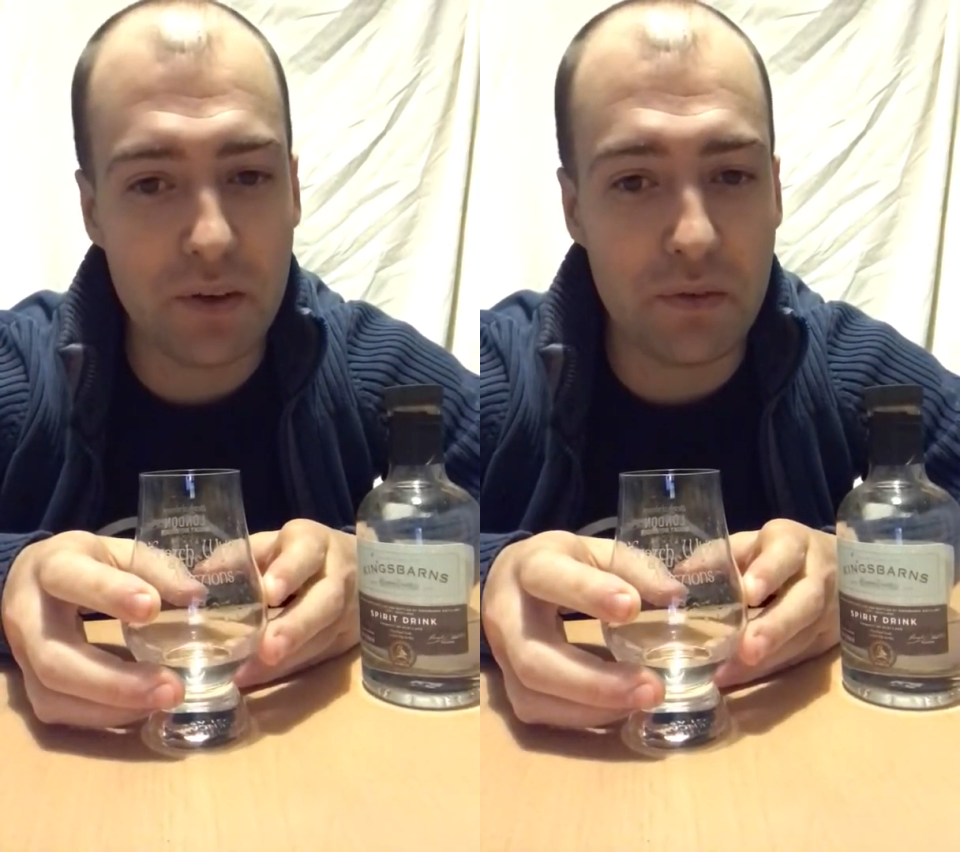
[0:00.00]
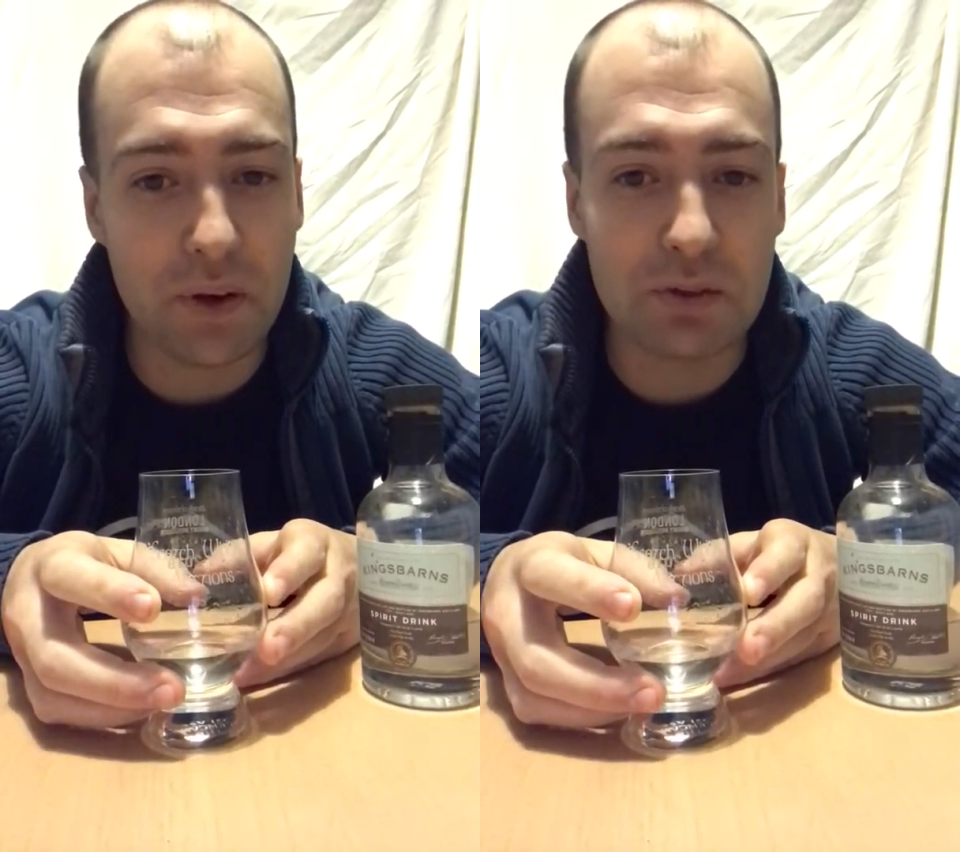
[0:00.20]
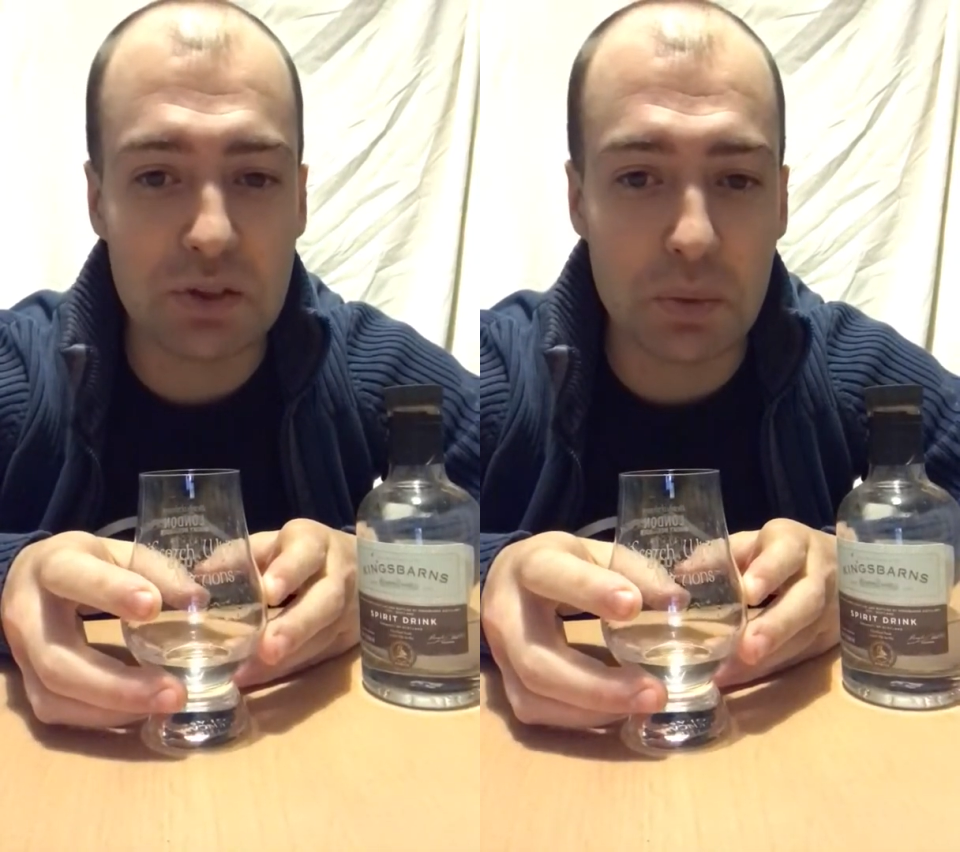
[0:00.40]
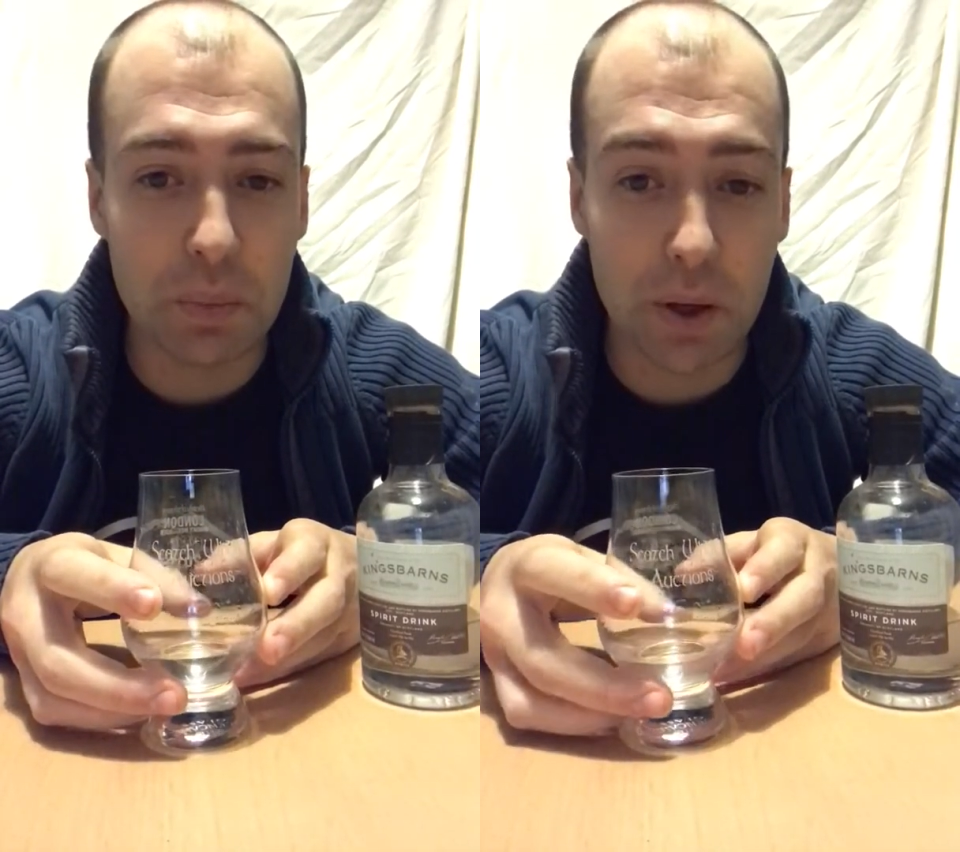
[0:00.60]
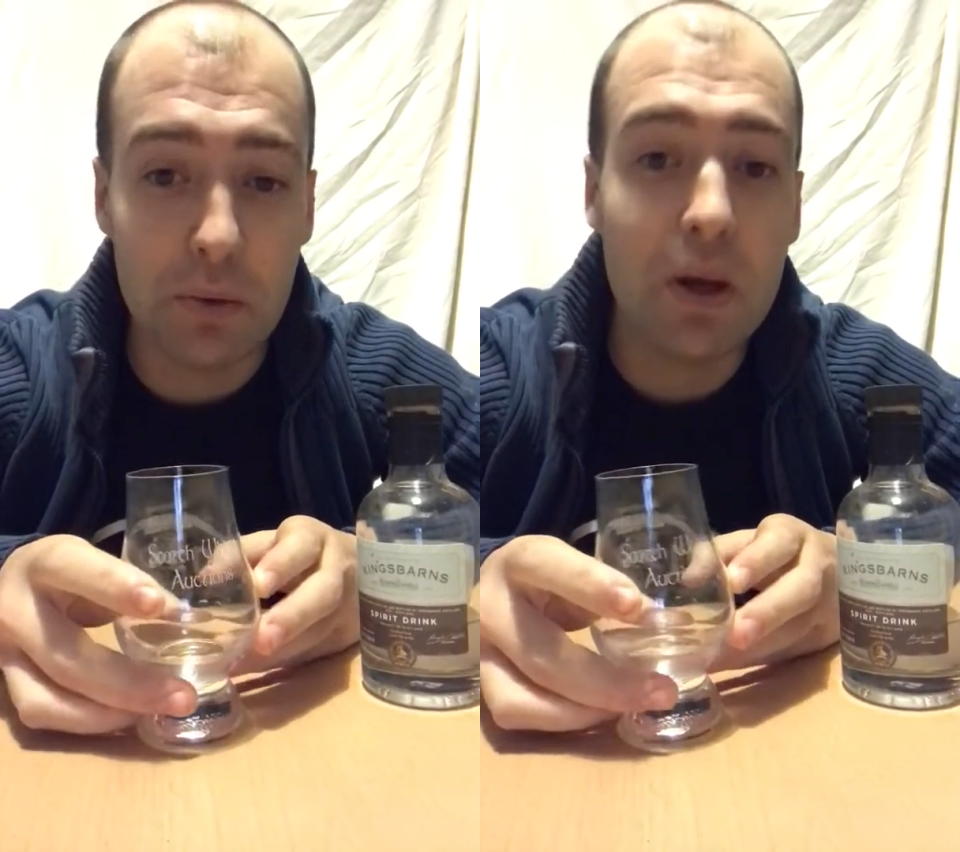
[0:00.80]
floats your
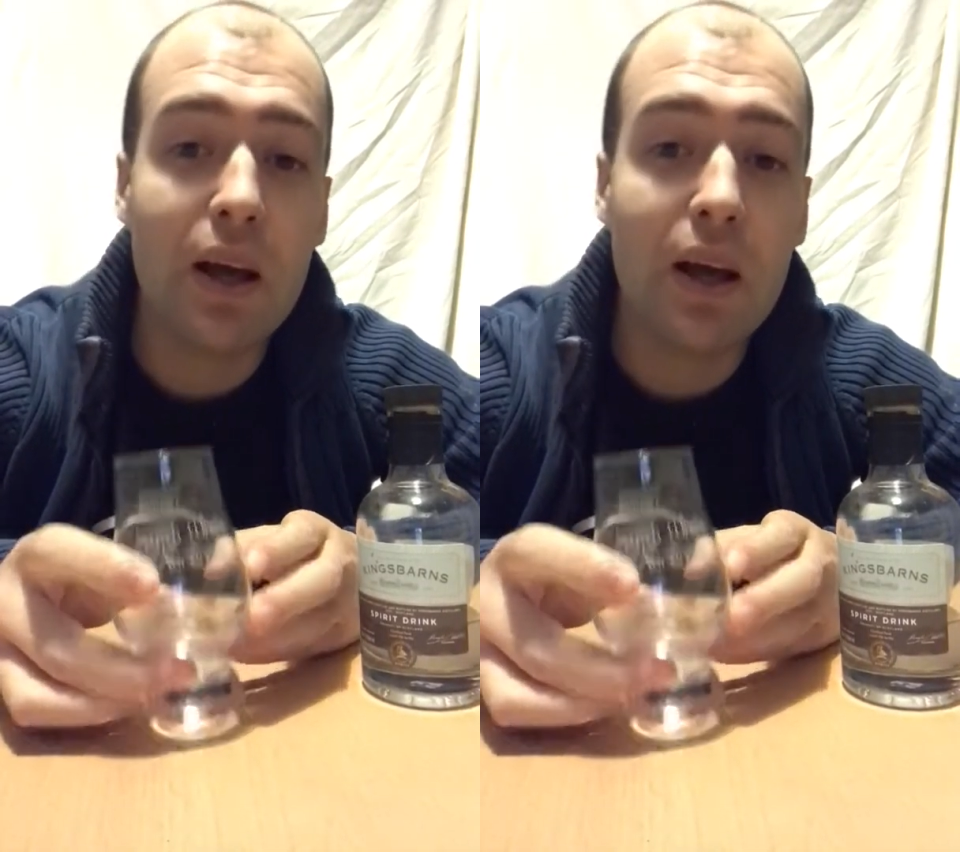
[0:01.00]
boat,